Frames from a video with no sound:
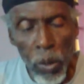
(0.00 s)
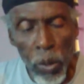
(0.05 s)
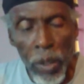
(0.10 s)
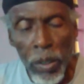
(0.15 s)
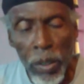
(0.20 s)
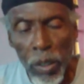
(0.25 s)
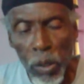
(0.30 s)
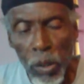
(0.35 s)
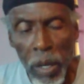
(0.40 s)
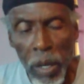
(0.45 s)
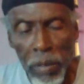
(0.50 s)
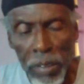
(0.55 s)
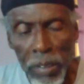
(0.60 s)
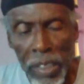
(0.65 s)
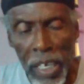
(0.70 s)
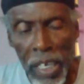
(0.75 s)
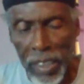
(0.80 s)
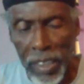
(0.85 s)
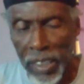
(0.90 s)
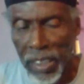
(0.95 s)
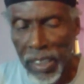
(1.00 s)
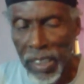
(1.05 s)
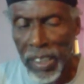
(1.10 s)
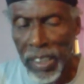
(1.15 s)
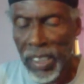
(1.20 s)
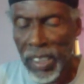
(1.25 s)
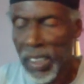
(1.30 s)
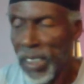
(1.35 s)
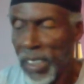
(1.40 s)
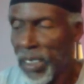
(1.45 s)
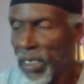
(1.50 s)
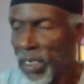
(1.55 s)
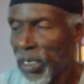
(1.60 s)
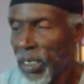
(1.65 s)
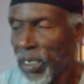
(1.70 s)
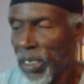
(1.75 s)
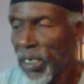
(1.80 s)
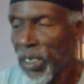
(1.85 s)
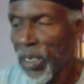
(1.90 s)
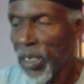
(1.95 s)
into 12, 6.
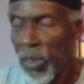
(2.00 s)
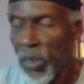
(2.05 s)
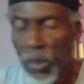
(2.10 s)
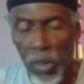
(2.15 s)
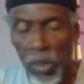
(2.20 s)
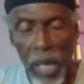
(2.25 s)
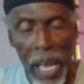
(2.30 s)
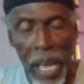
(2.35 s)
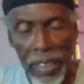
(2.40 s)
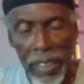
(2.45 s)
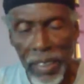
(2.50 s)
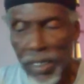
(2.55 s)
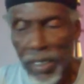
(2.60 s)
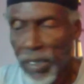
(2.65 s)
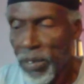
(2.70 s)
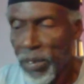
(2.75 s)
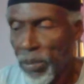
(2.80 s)
Right?